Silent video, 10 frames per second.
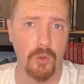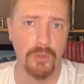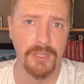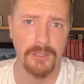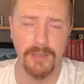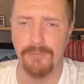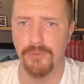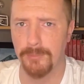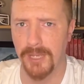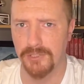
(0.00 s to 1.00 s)
only
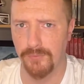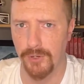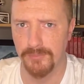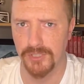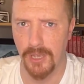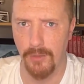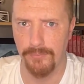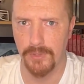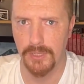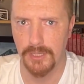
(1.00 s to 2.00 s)
after the best for himself.